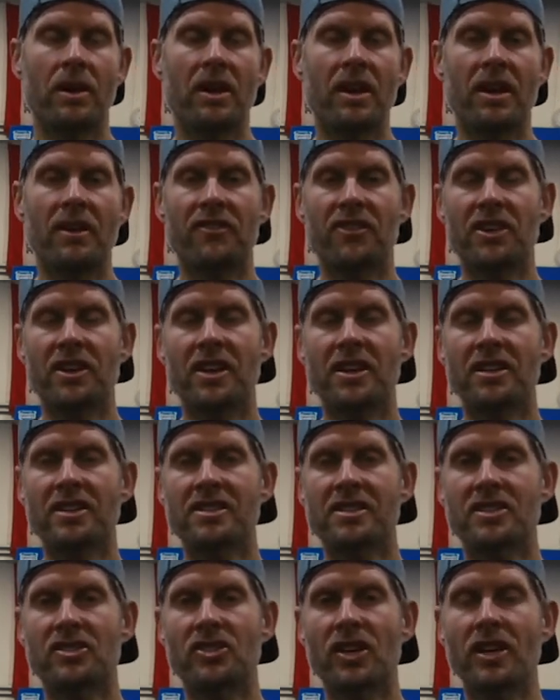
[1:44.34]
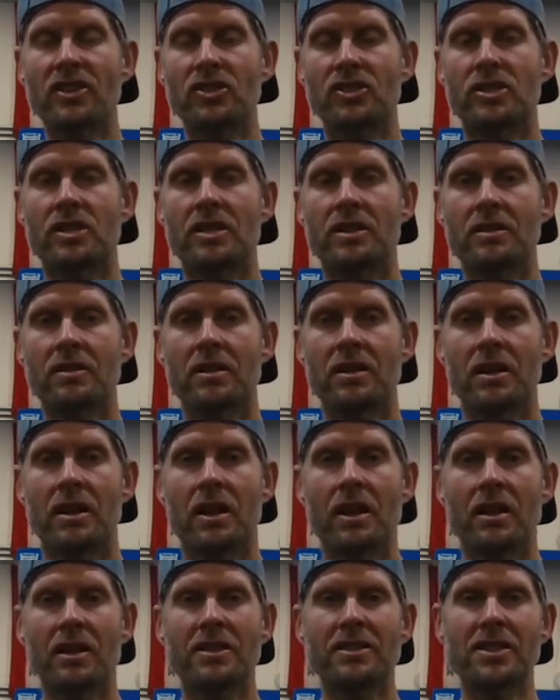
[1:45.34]
If you need a suggestion,
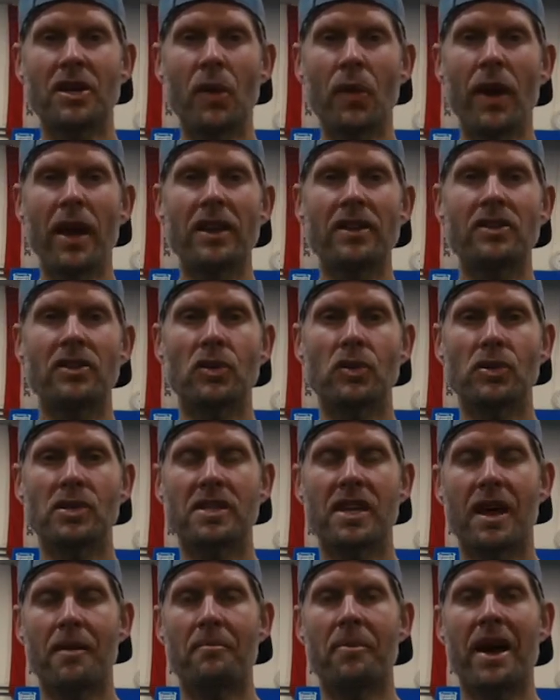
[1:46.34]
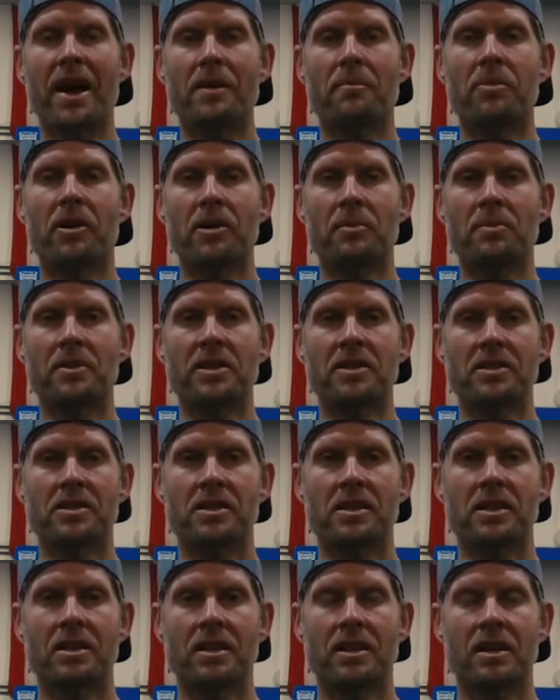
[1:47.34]
let's go ahead and do step back
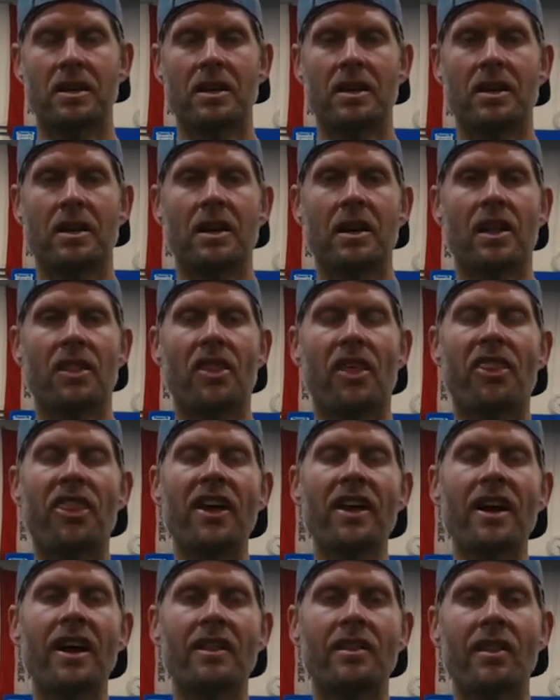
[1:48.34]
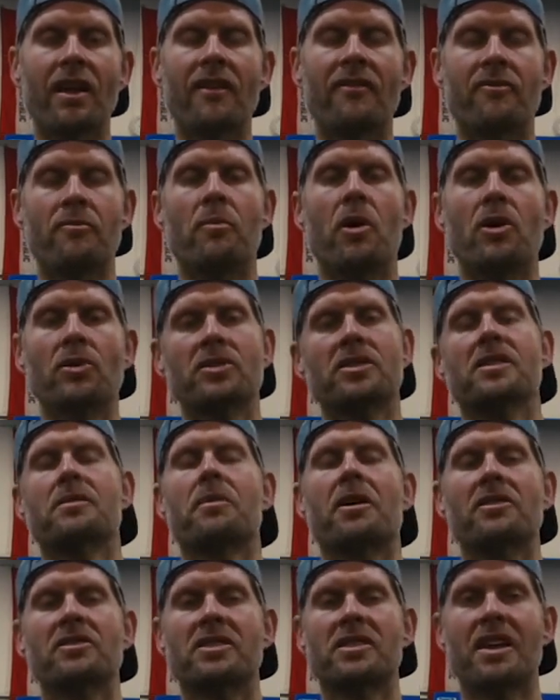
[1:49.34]
burpees. The thing I love most
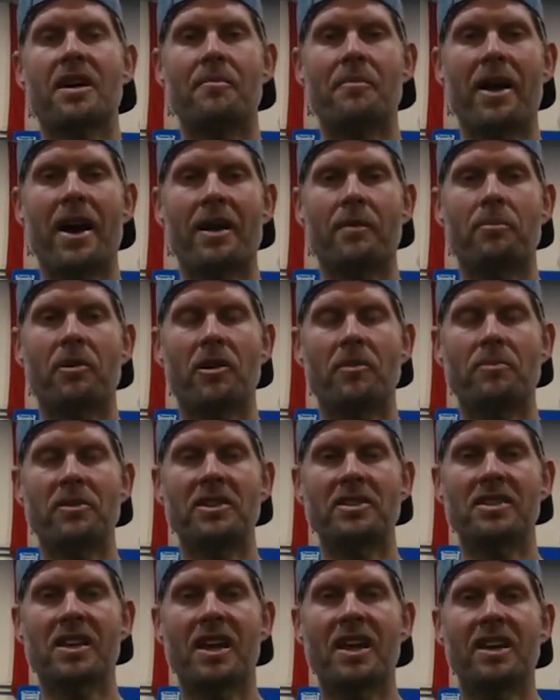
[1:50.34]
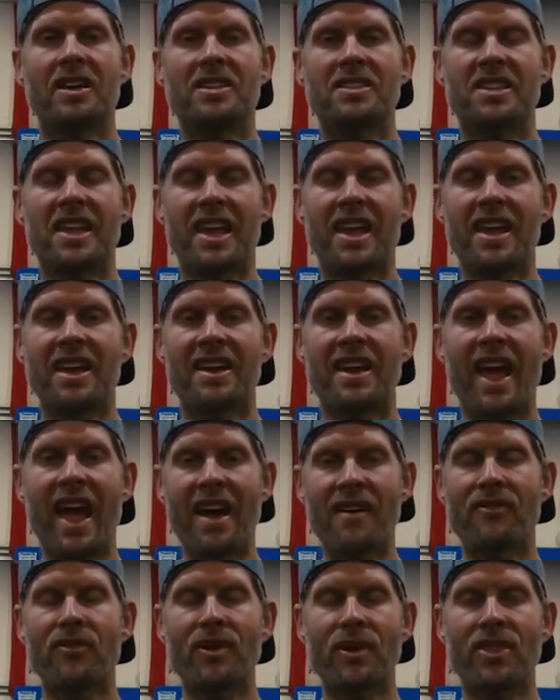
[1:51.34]
about step back burpees is they hit
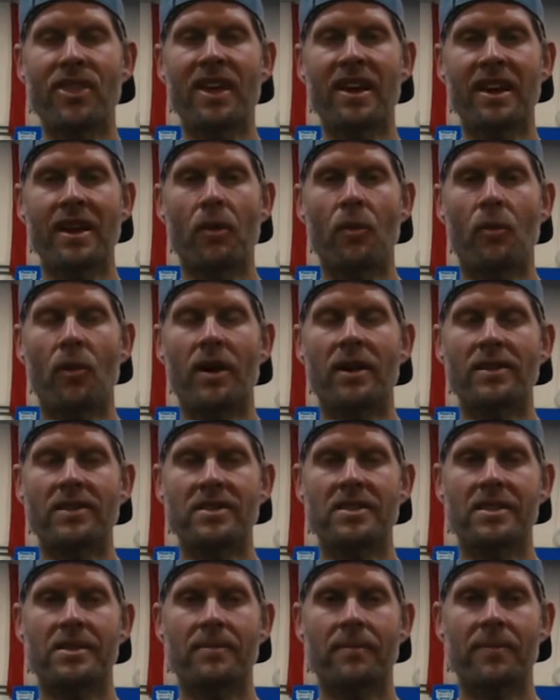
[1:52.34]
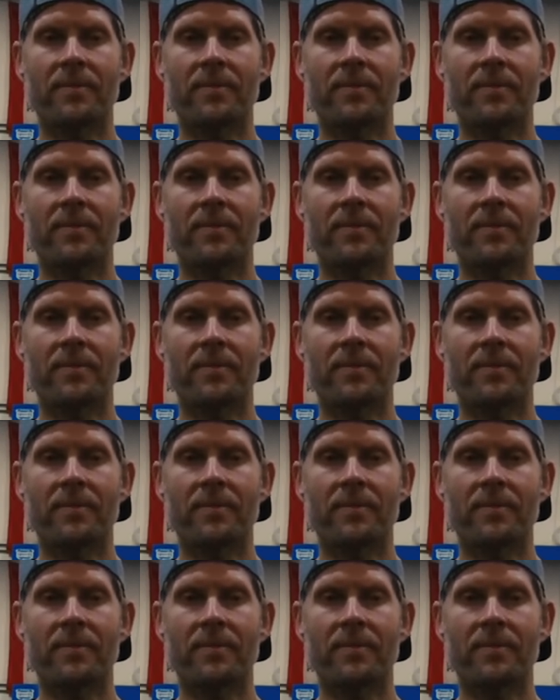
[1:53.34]
everything at once.